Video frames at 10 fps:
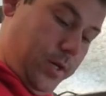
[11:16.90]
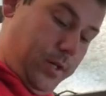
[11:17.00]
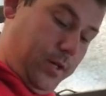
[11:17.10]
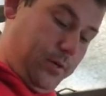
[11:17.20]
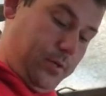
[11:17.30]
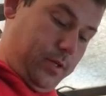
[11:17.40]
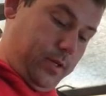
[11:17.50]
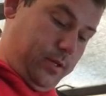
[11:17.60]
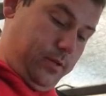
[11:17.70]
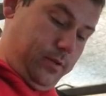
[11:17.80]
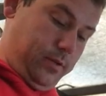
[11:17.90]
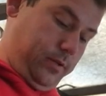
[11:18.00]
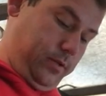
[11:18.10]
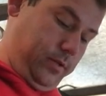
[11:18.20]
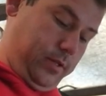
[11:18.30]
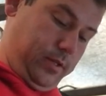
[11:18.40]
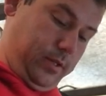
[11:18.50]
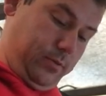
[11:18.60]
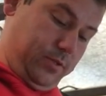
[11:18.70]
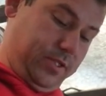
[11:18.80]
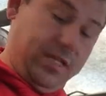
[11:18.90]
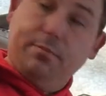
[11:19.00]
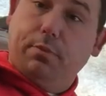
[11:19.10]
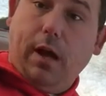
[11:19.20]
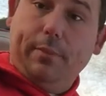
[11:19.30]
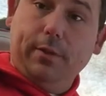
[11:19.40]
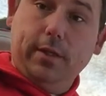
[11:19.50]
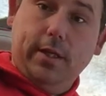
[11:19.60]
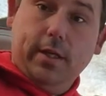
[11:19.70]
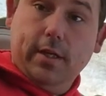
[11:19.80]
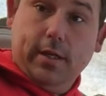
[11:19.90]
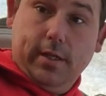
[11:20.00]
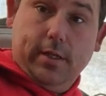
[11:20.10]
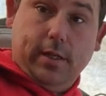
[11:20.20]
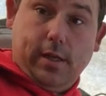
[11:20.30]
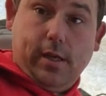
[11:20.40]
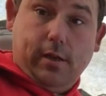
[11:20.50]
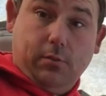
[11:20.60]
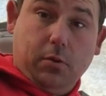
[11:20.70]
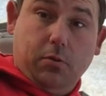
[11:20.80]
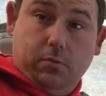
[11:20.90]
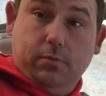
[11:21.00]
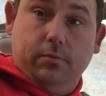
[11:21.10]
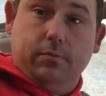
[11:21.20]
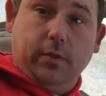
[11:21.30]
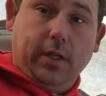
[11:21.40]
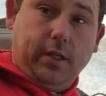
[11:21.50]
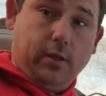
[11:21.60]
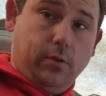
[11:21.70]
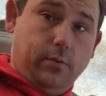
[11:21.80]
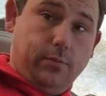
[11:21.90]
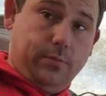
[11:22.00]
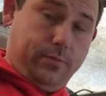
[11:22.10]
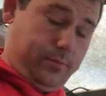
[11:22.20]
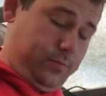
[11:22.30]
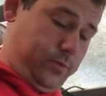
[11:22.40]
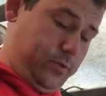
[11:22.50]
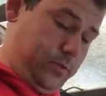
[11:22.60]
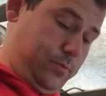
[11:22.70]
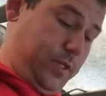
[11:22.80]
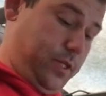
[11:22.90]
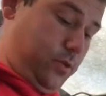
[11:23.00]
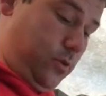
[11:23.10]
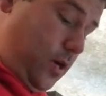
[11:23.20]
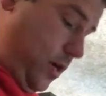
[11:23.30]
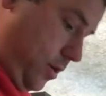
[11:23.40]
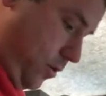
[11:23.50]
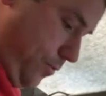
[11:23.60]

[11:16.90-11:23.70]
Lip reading: That way they will seat properly and won't leak out due to being dry out.